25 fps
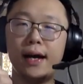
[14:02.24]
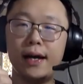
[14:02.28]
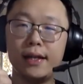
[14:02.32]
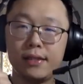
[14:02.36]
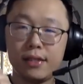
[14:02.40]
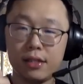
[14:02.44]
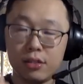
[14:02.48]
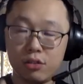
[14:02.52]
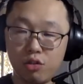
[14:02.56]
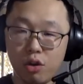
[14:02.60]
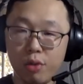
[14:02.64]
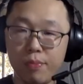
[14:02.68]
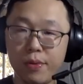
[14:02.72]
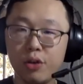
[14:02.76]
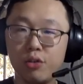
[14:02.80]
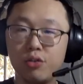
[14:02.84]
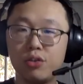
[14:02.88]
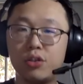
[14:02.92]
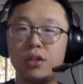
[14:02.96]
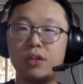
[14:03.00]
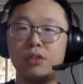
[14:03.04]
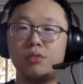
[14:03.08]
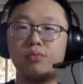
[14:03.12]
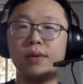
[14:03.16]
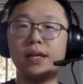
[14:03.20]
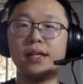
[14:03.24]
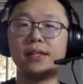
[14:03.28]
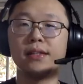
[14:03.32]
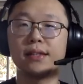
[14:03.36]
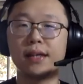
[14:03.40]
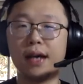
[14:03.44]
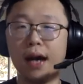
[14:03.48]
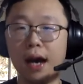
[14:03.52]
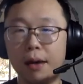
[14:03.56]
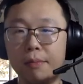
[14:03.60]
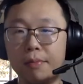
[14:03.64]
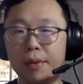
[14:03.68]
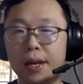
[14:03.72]
distributions with
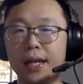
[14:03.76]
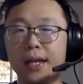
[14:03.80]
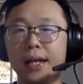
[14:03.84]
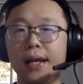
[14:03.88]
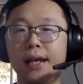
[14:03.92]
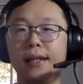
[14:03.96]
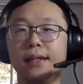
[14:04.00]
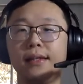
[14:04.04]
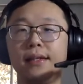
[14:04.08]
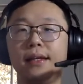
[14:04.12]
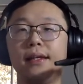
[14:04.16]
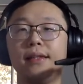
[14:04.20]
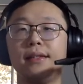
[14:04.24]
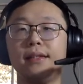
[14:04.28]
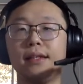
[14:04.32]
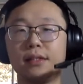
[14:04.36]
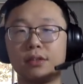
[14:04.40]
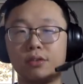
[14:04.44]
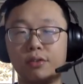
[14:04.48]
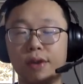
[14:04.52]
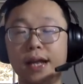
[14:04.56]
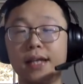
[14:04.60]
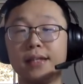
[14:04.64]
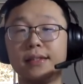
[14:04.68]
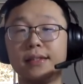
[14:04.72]
complicated discrete